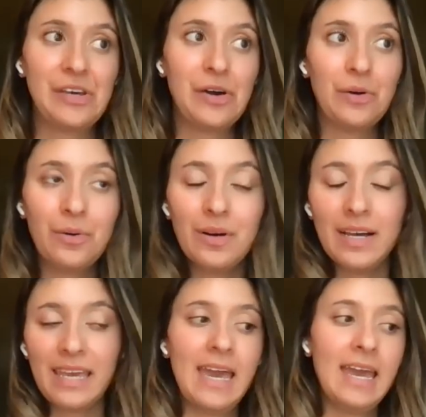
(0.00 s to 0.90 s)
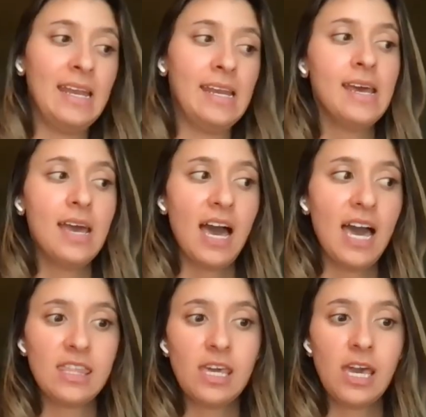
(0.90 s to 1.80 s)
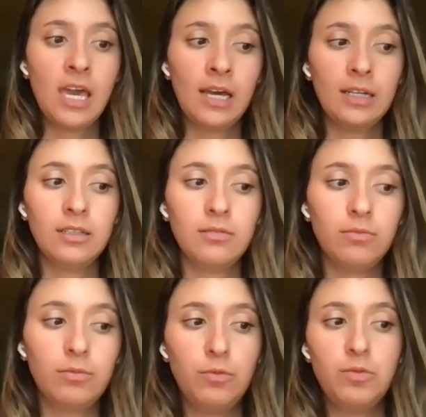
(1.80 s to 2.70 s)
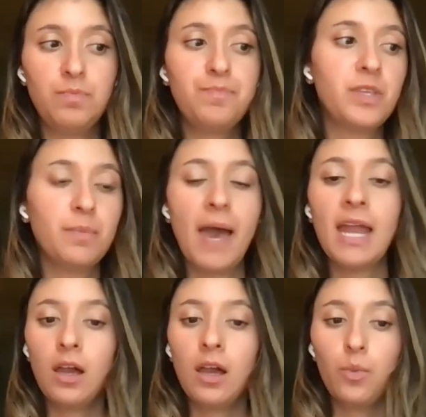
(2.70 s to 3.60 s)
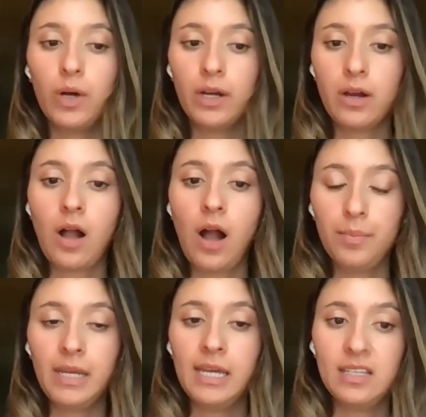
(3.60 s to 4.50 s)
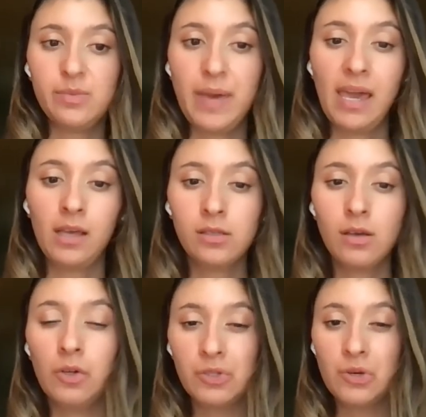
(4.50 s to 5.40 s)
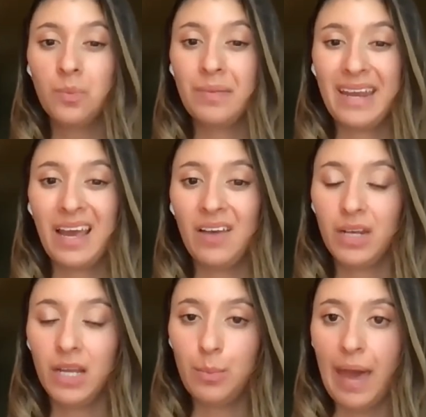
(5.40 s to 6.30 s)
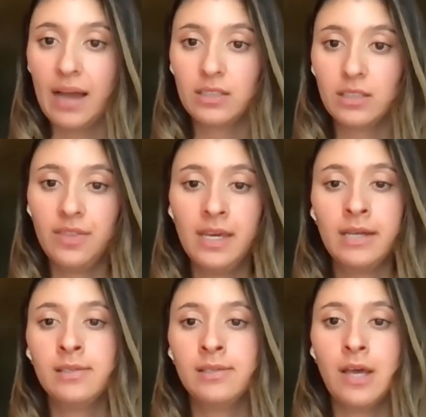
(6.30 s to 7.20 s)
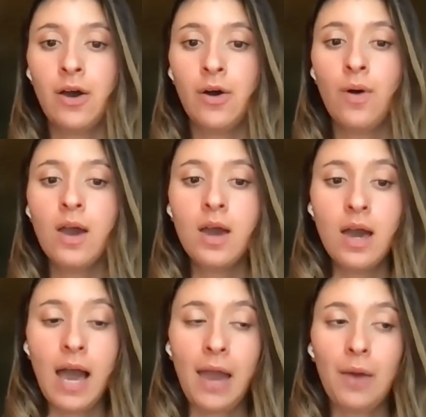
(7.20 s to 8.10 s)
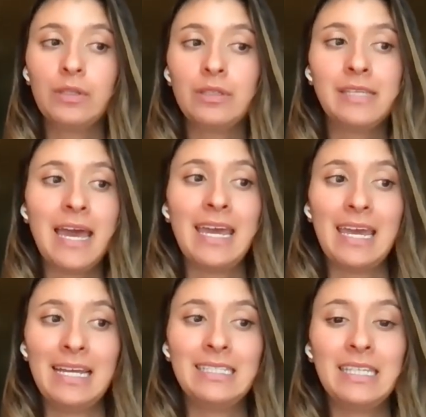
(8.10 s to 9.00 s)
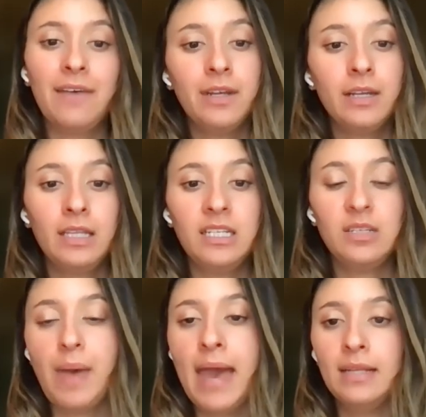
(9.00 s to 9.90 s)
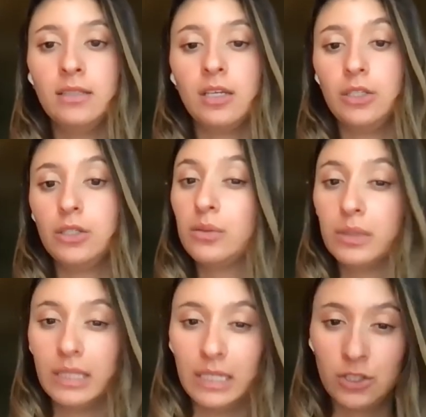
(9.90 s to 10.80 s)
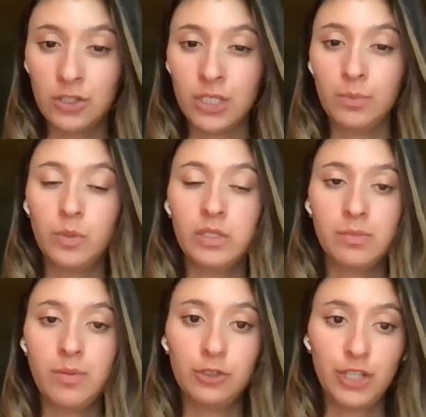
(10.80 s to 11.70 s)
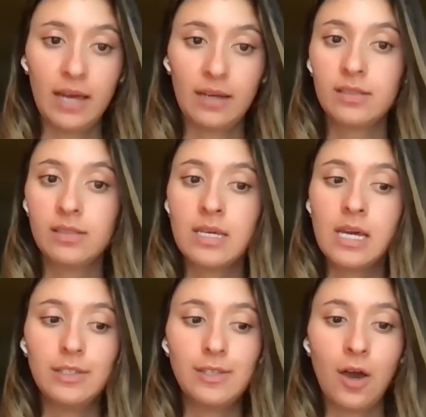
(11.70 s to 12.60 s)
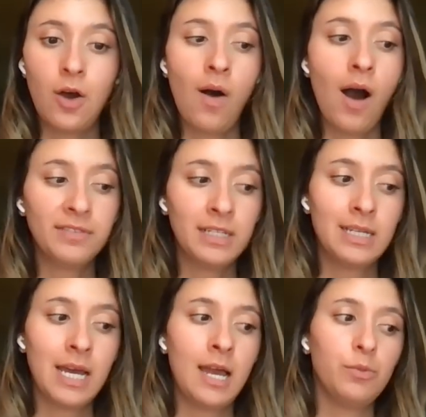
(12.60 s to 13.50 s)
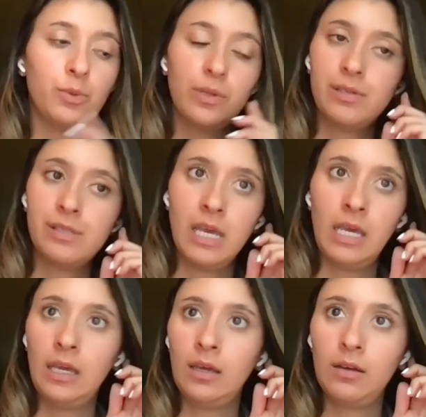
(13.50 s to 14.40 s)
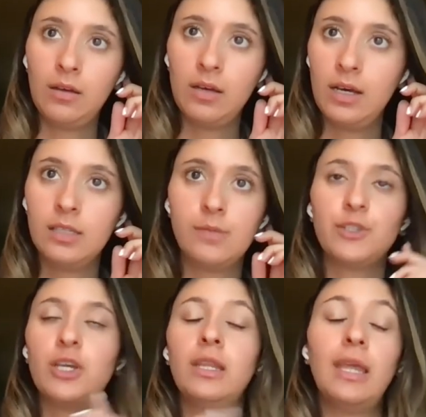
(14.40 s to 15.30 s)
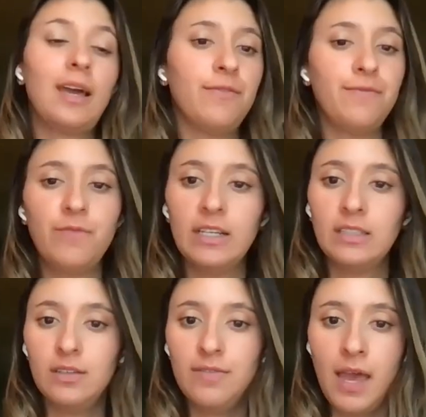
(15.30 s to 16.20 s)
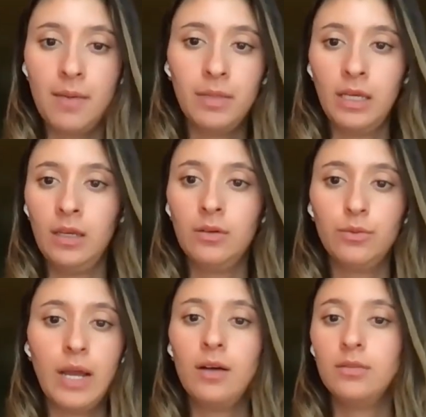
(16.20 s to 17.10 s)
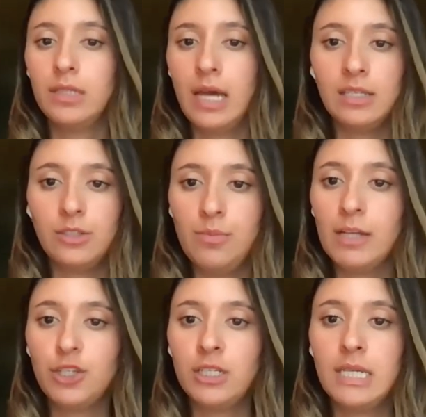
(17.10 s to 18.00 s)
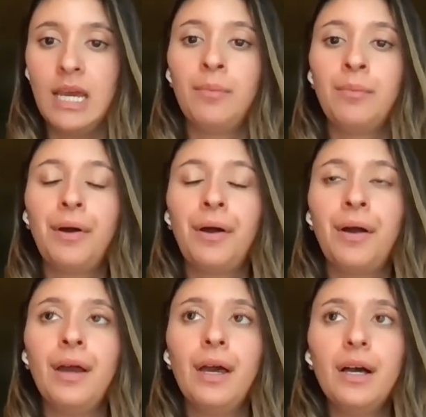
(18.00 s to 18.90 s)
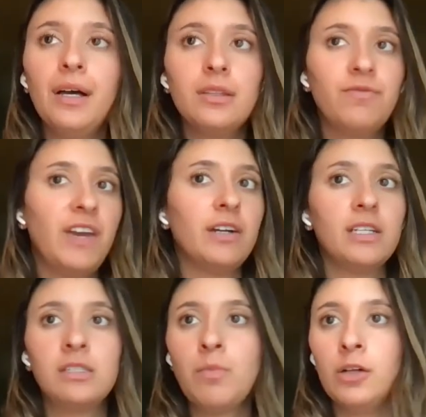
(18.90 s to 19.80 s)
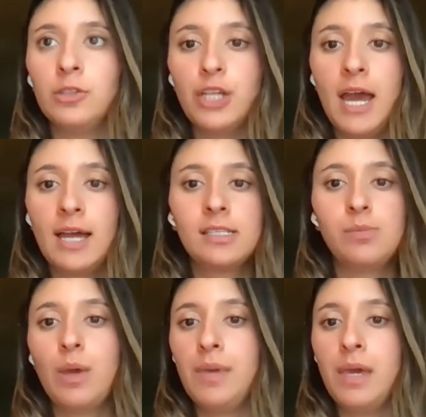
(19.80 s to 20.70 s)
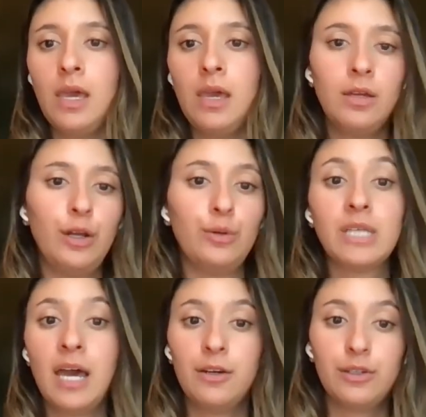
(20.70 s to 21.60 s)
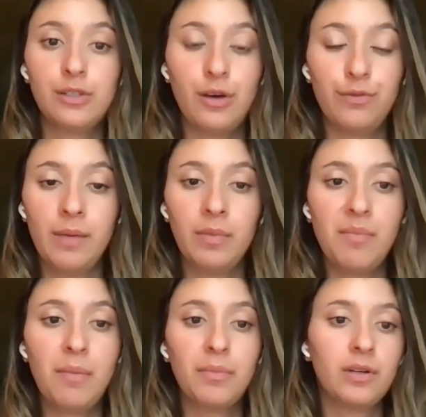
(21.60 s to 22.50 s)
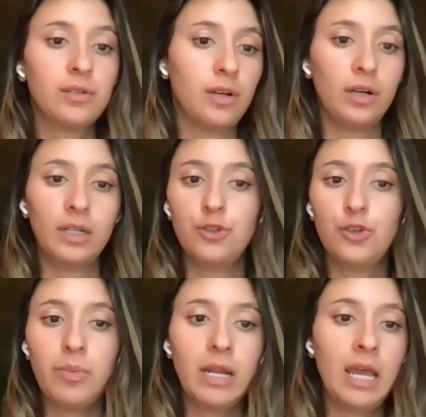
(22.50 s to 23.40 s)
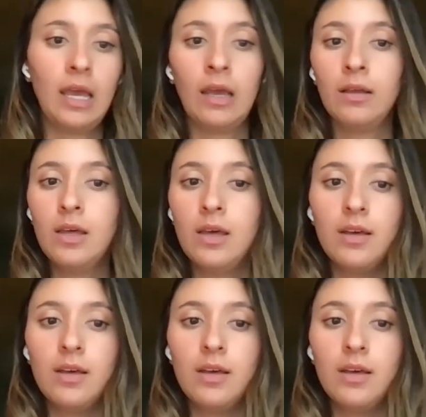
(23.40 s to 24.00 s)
So again, I think depending on where your company is based also might have an impact on this. So I would say it definitely depends on your relationship with small checks. So oftentimes we're seeing, especially in like a friends and family round, as you mentioned, Amber, very small checks, maybe 10 or so family members are contributing